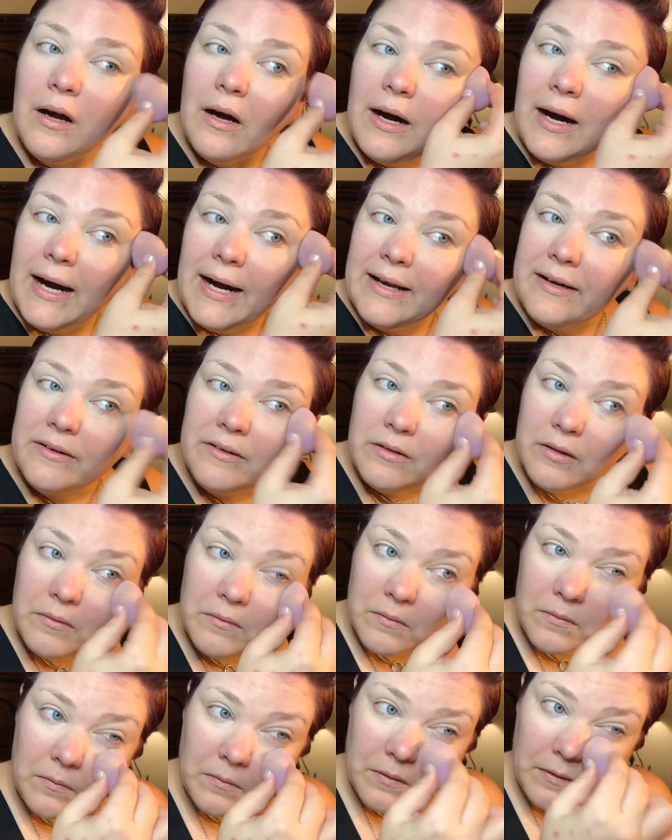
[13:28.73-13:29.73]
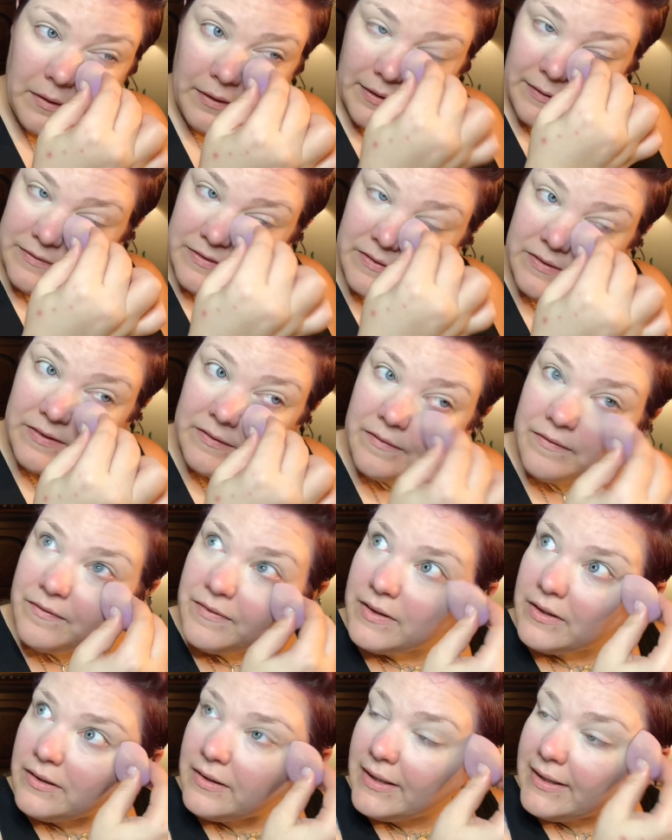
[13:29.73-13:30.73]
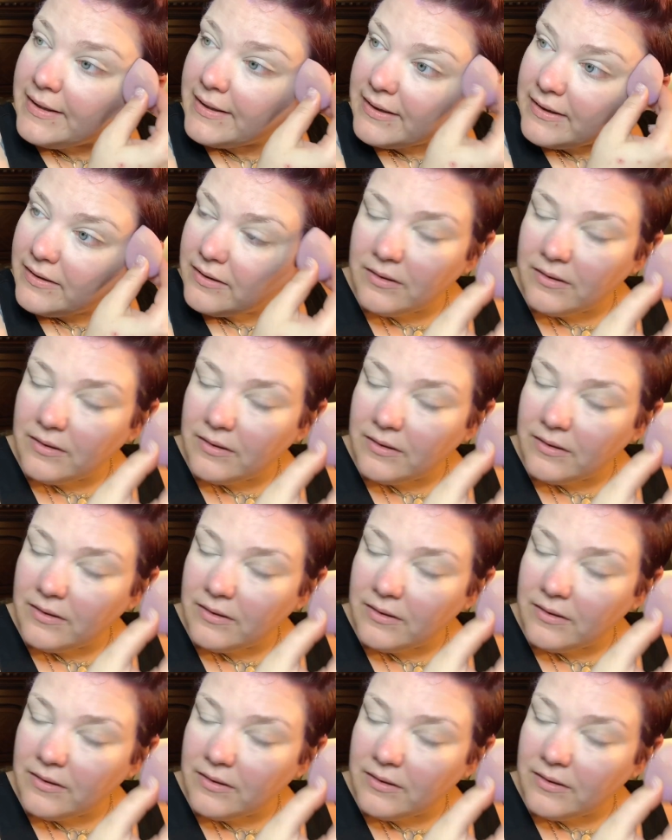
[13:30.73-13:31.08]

I don't know. I just feel like